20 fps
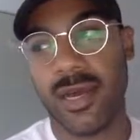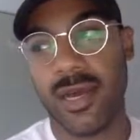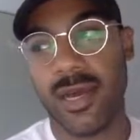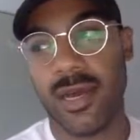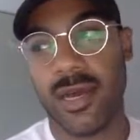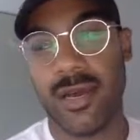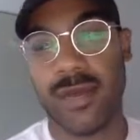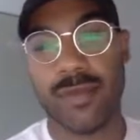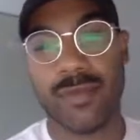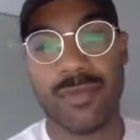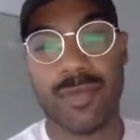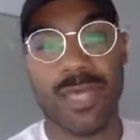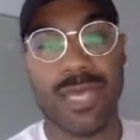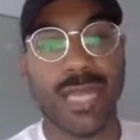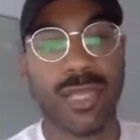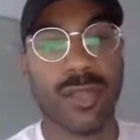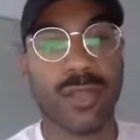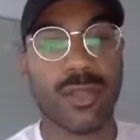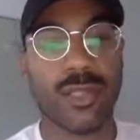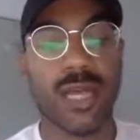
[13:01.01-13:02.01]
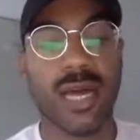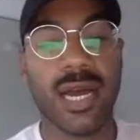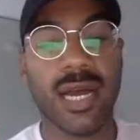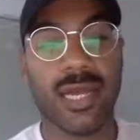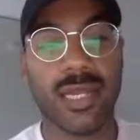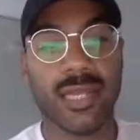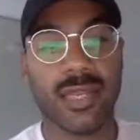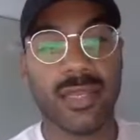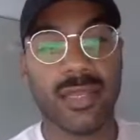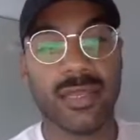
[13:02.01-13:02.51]
um, get
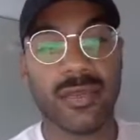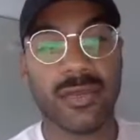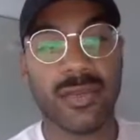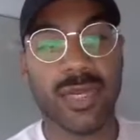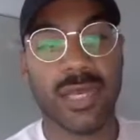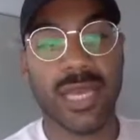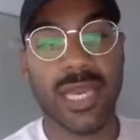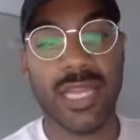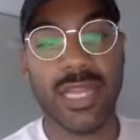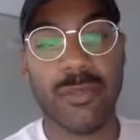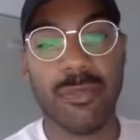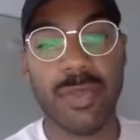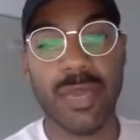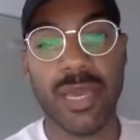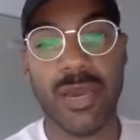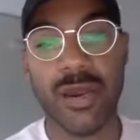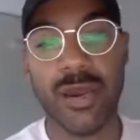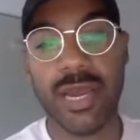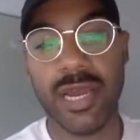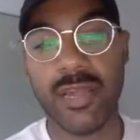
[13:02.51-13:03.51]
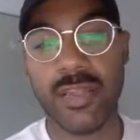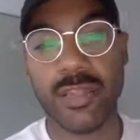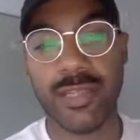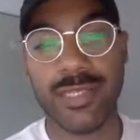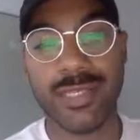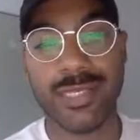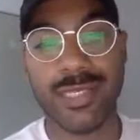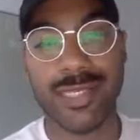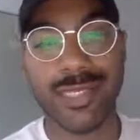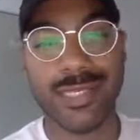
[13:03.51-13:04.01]
online and hit up PR
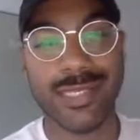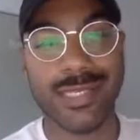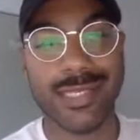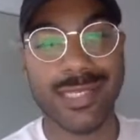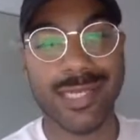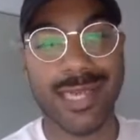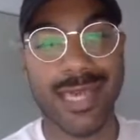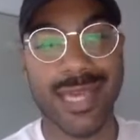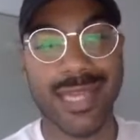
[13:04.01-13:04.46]
agencies to